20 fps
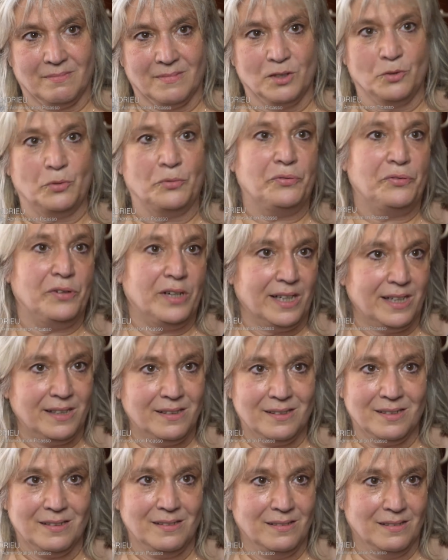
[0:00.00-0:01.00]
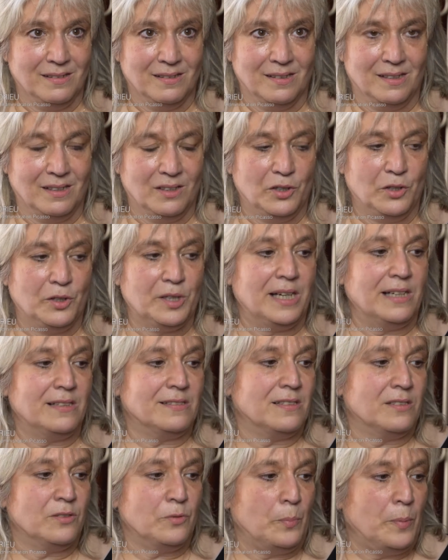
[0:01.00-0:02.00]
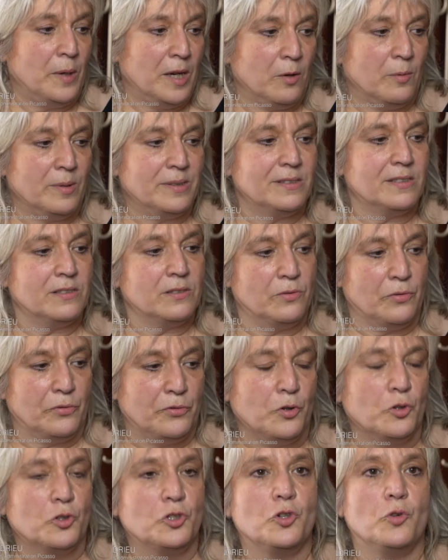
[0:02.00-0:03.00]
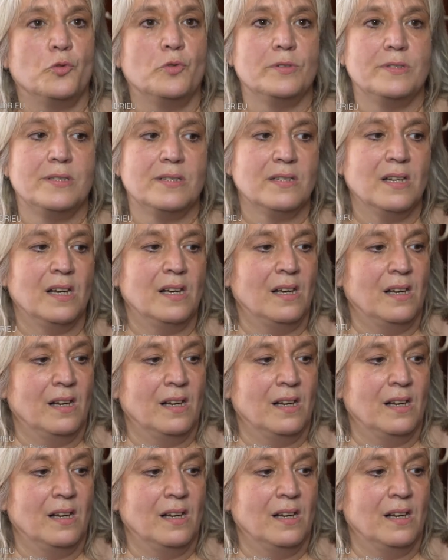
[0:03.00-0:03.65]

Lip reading: to fight against the pirates, the forgers,